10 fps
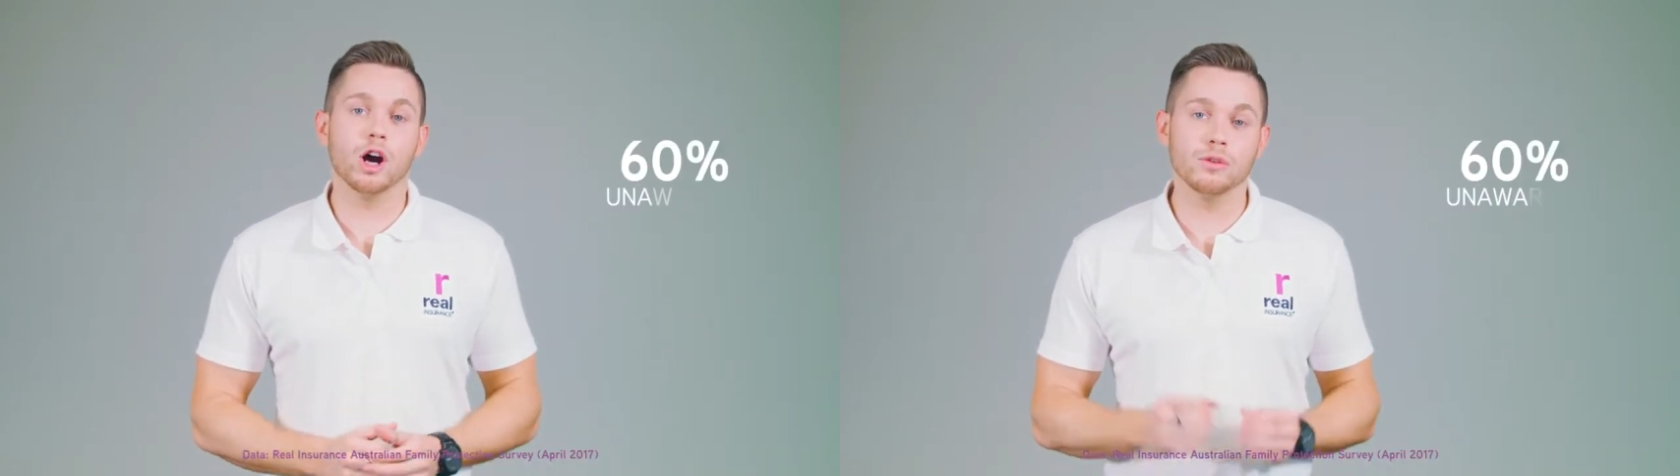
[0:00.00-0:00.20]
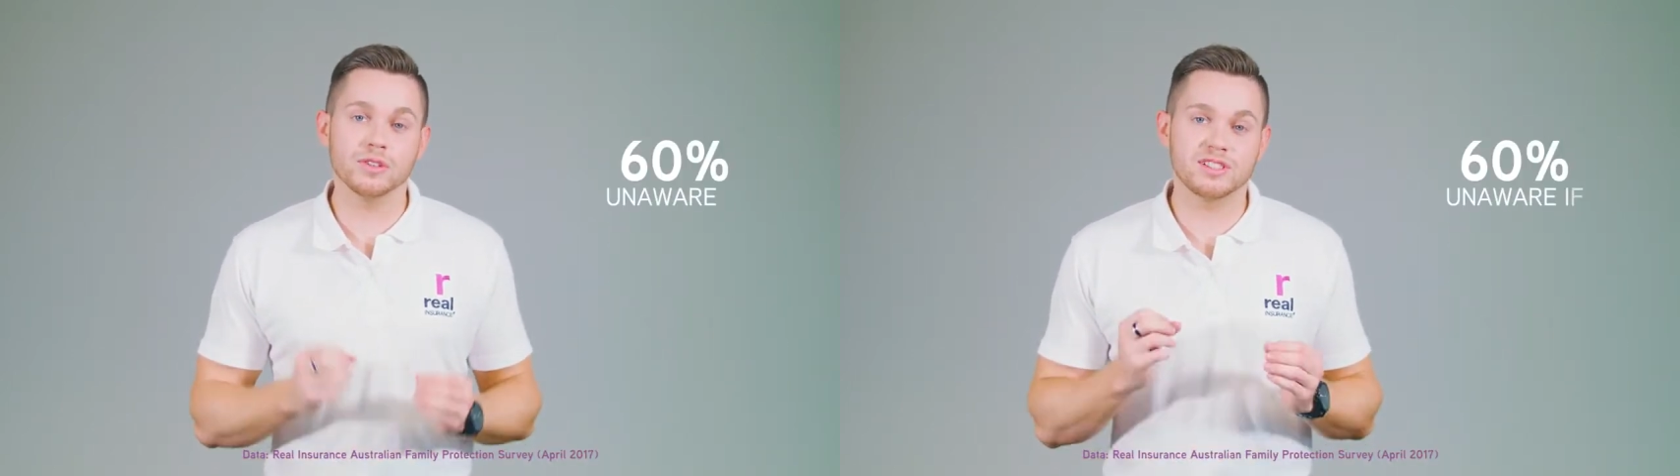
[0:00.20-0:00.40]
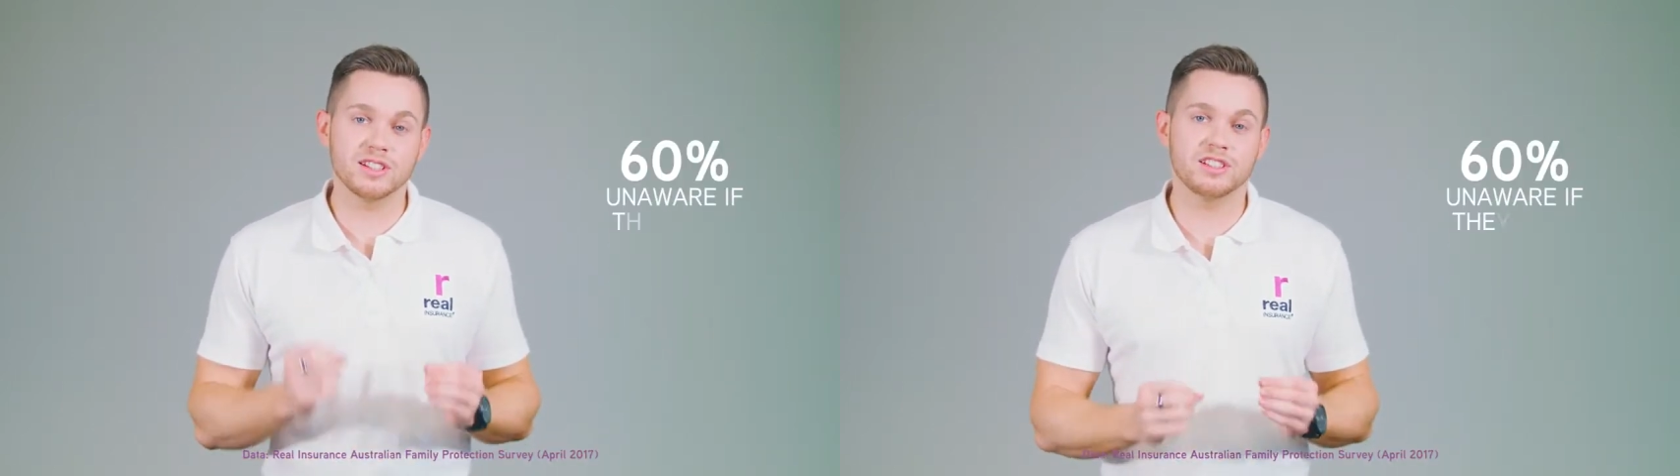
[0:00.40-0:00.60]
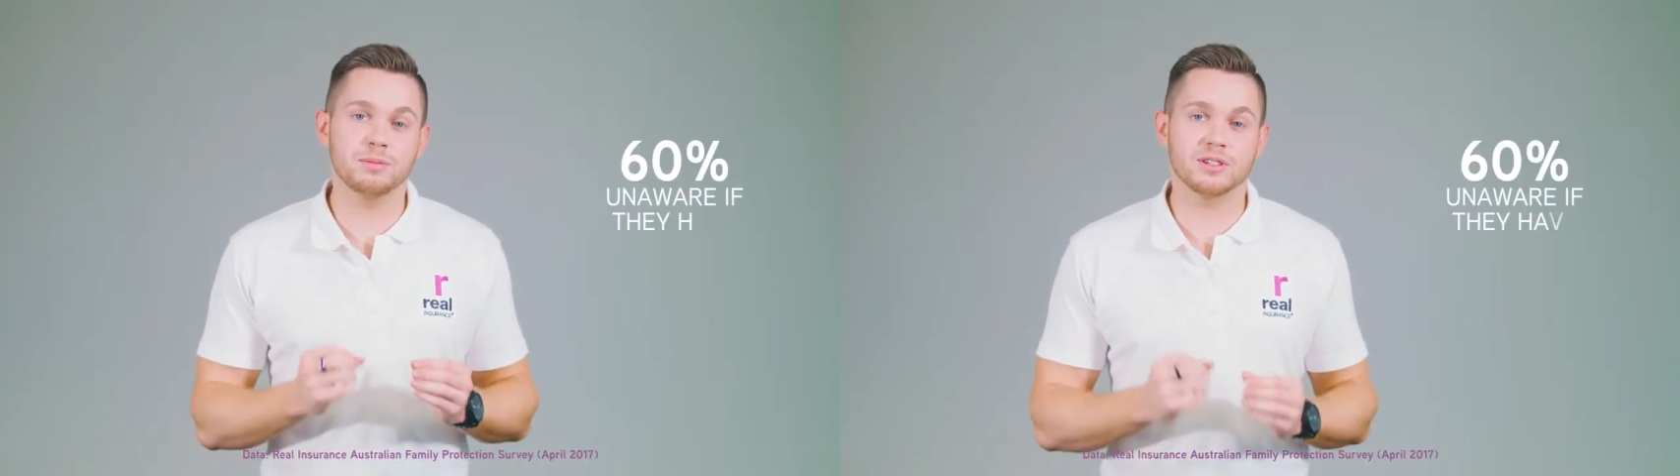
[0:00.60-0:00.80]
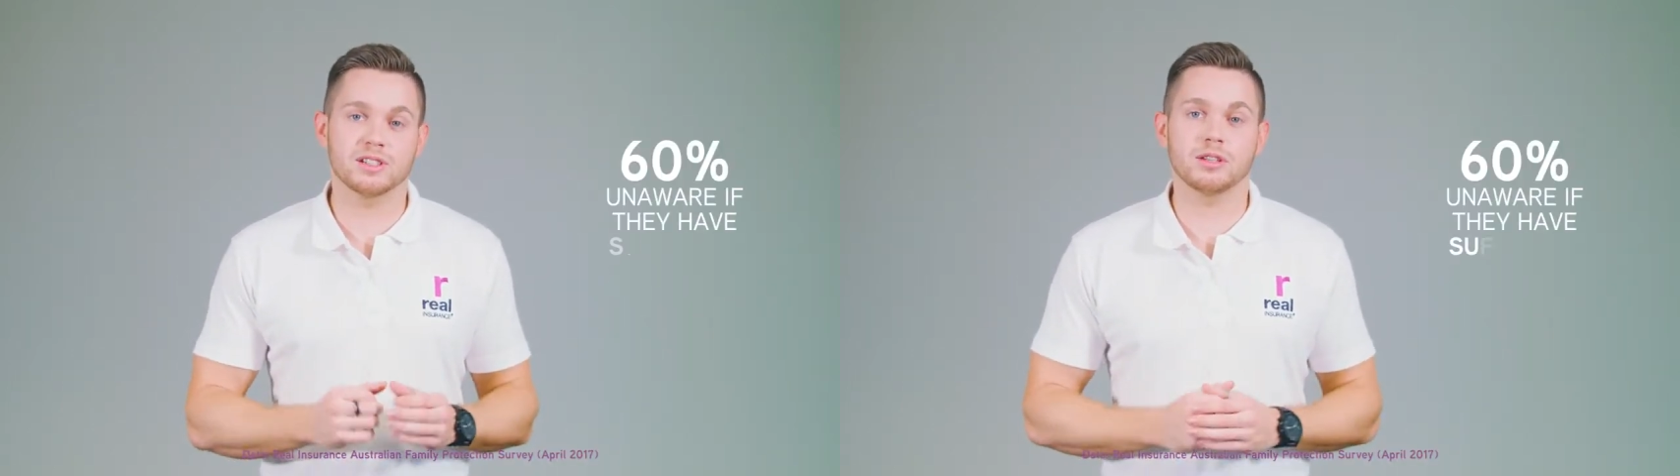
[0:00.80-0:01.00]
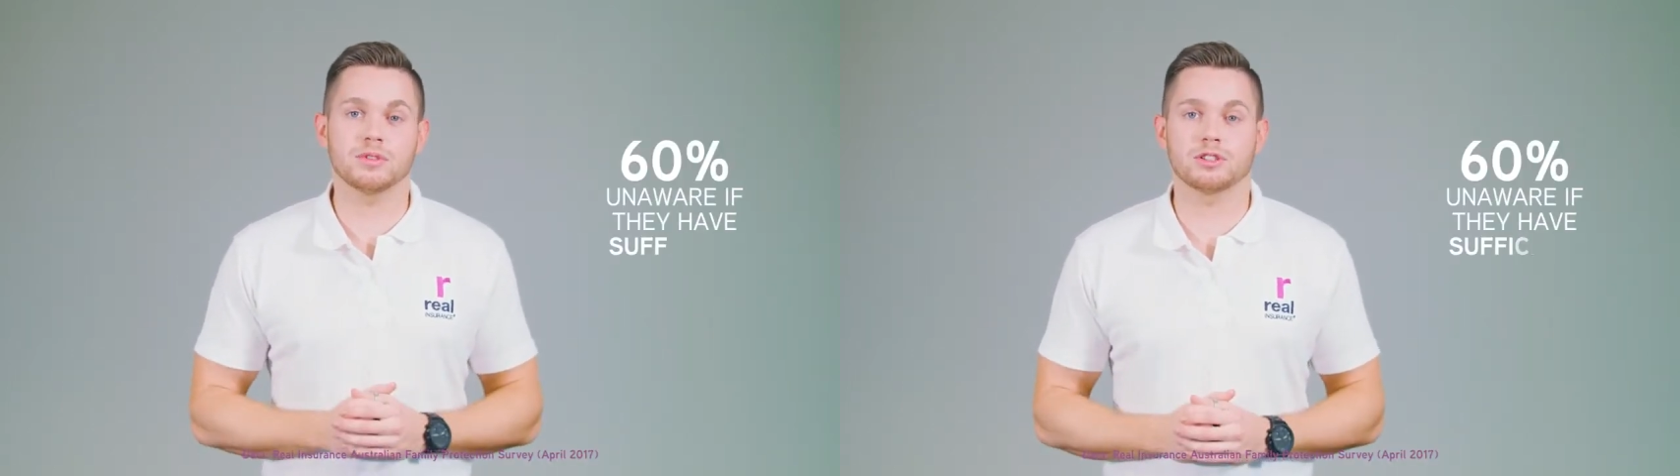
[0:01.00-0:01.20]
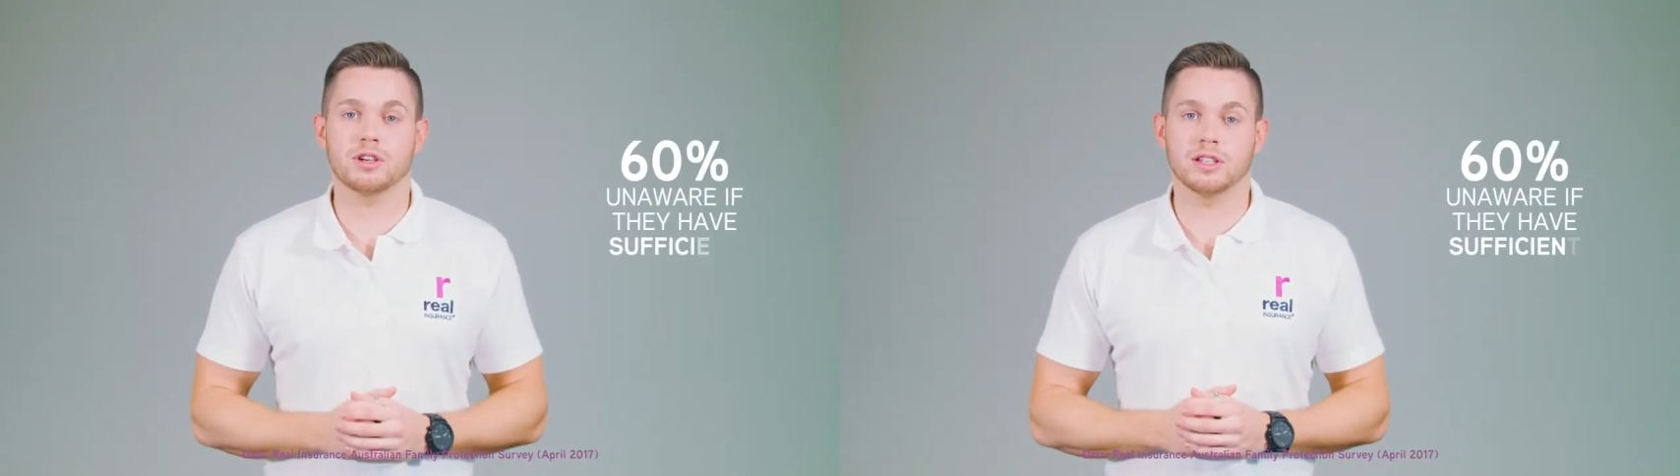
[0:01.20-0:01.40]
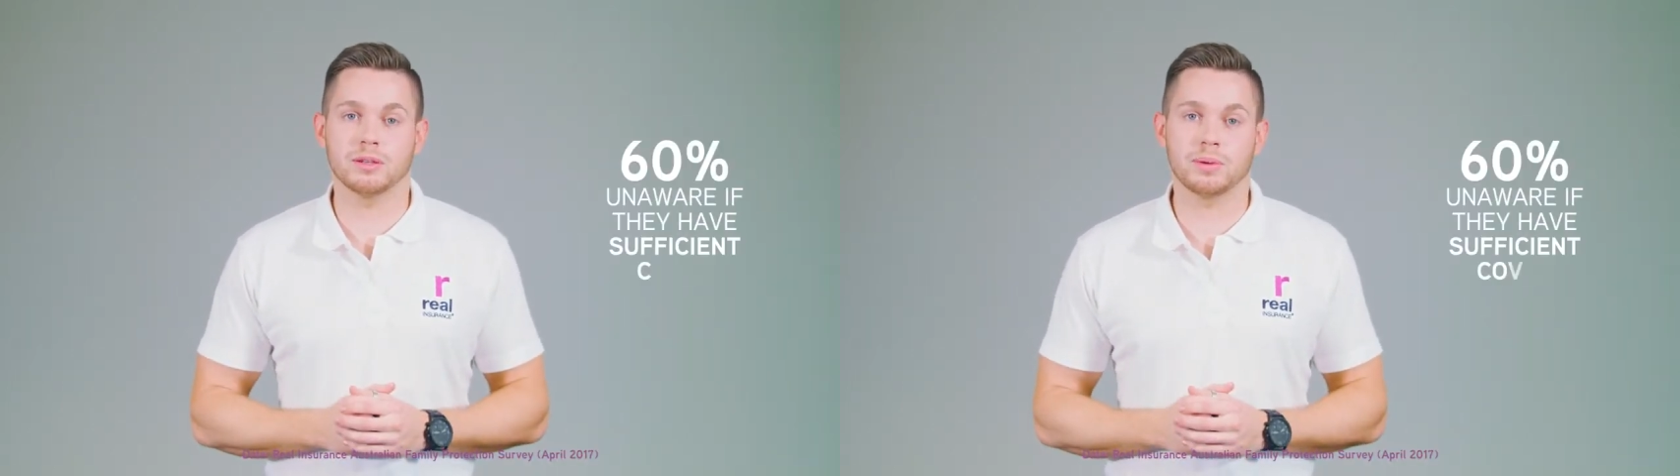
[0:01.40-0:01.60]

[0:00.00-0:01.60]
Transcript: Over 60% of Australian